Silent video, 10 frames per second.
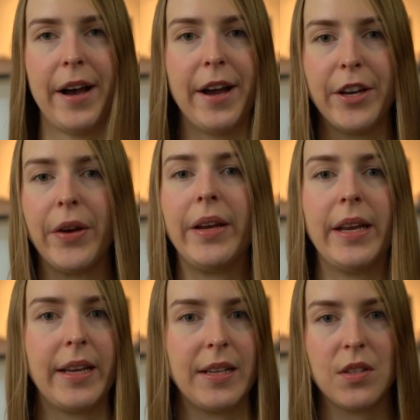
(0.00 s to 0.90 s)
I know,
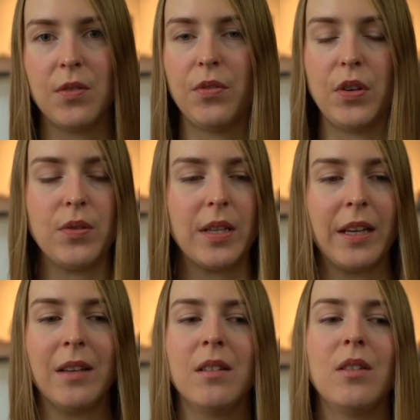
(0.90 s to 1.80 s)
it gets
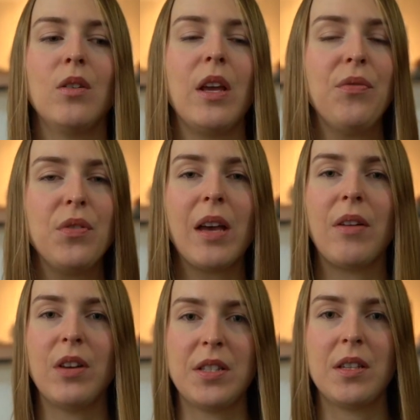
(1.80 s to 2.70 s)
confusing. If you
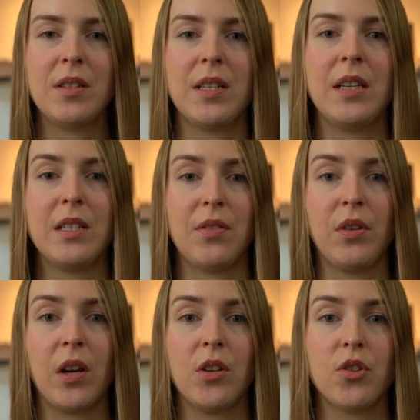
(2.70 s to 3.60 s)
get residency in a
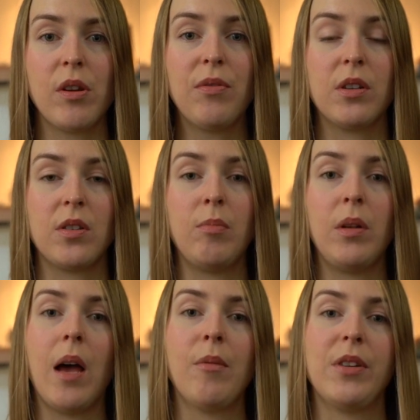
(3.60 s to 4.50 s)
different country, for
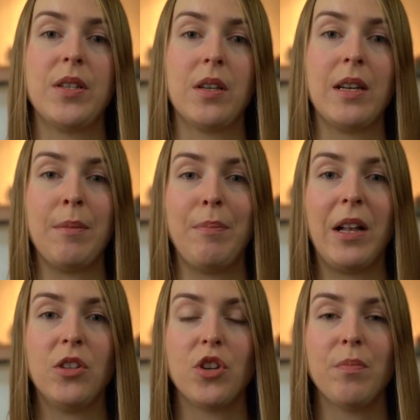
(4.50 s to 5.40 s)
example, I'm a resident in
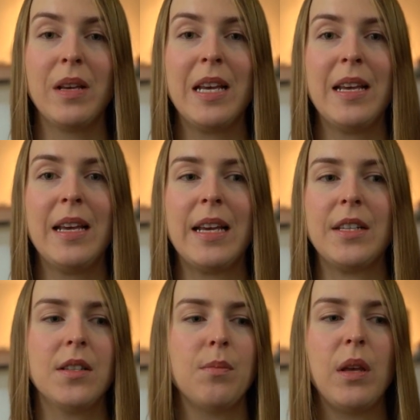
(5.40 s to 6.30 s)
Belgium, it
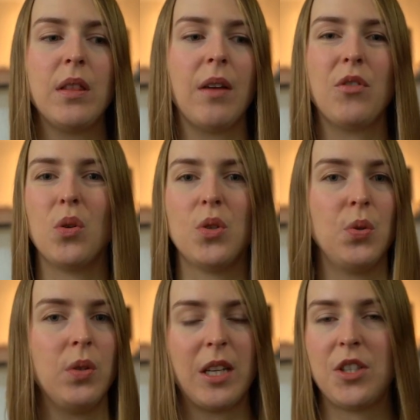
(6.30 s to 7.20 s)
doesn't mean that I've got
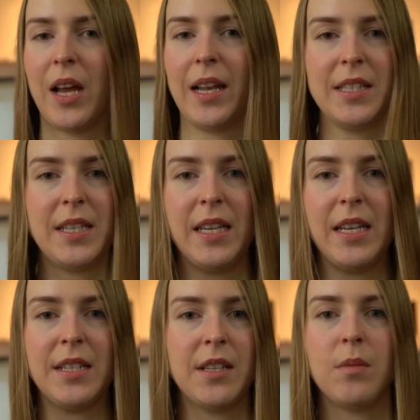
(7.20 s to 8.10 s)
dual
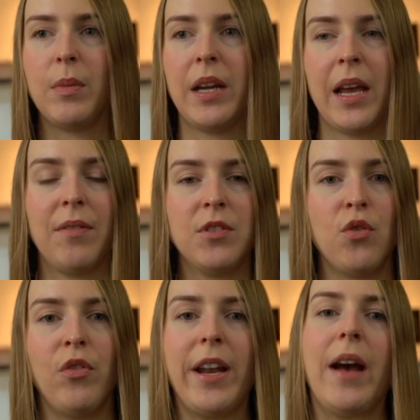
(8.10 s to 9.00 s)
nationality, it doesn't mean I have
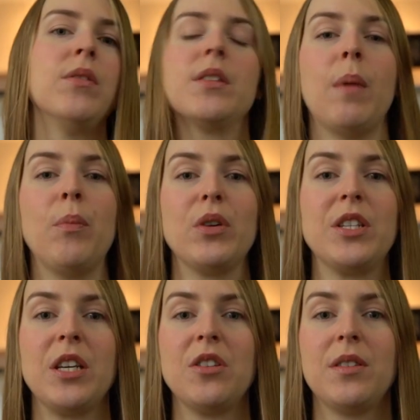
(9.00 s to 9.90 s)
to renounce my
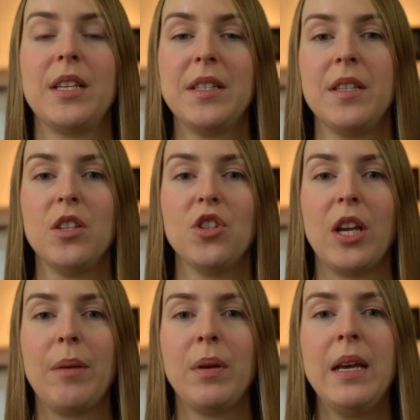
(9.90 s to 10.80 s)
British
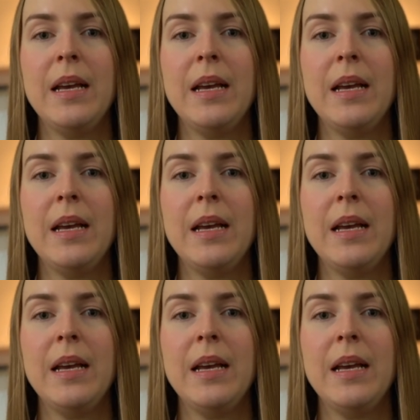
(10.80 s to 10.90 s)
citizenship,